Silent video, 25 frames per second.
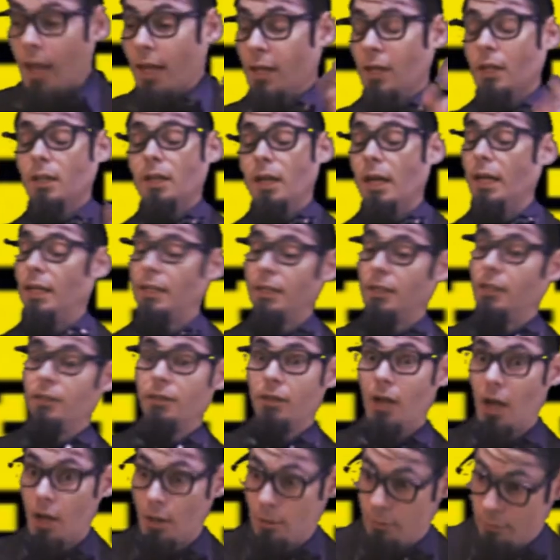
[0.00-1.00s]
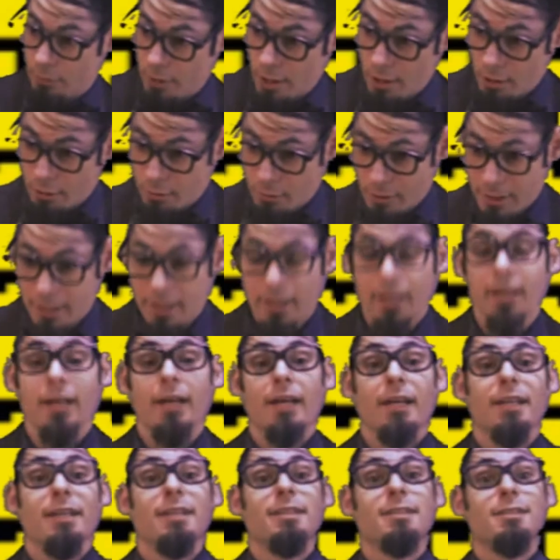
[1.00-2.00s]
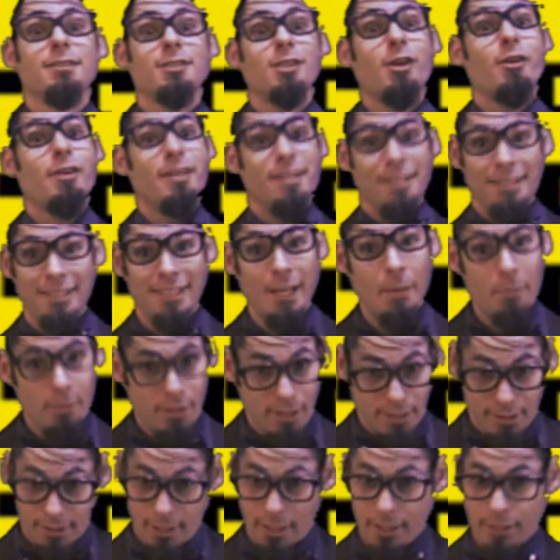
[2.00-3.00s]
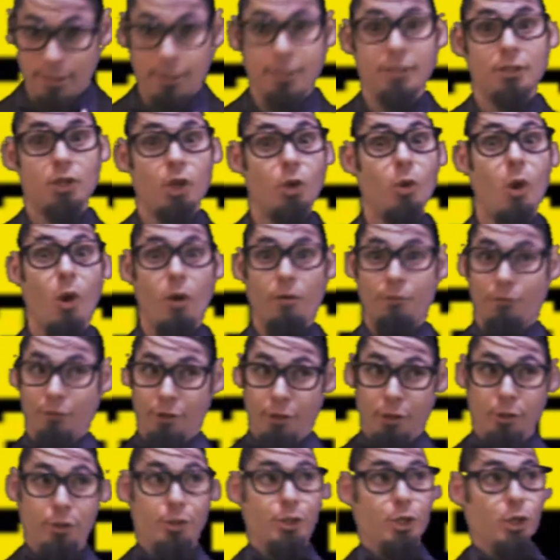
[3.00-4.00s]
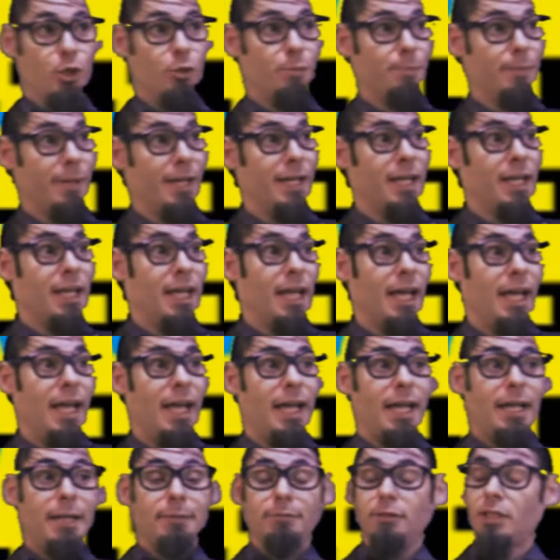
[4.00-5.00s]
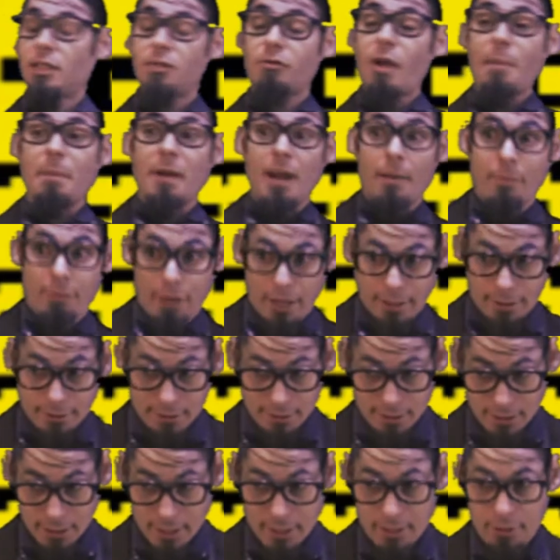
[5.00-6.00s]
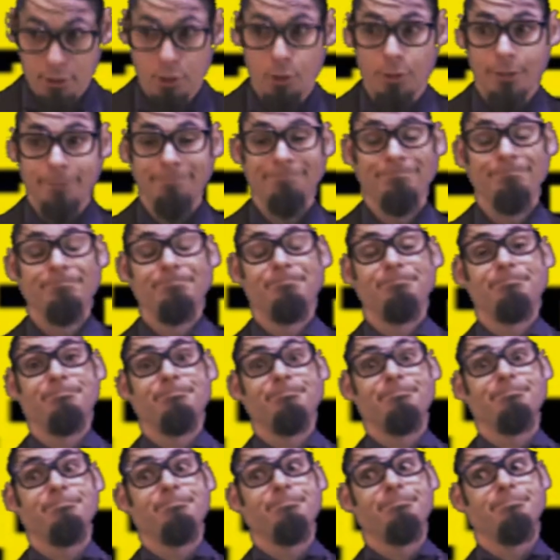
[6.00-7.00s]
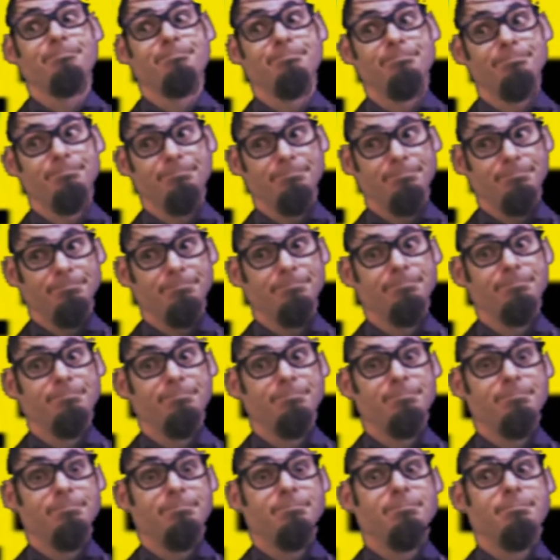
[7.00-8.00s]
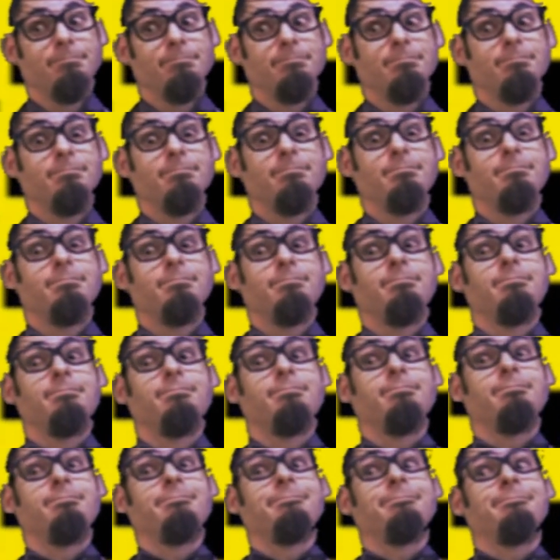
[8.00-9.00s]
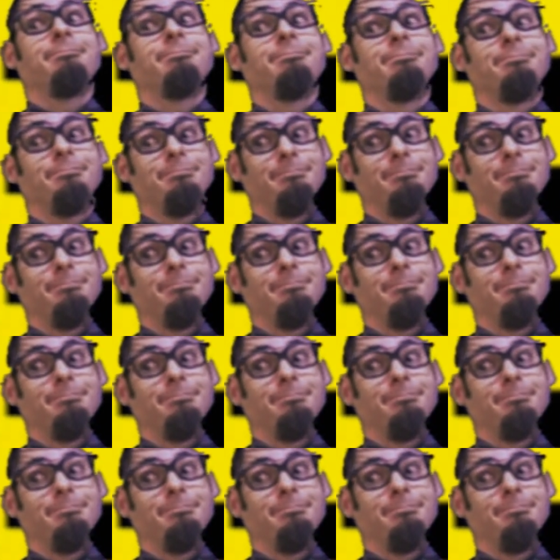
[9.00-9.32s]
Uh, uh, no, no, uh, sorry, there's some things that are just too hot for YouTube. Um, just wrap it up, thanks, uh, John. This has been the latest Wacky World News Report.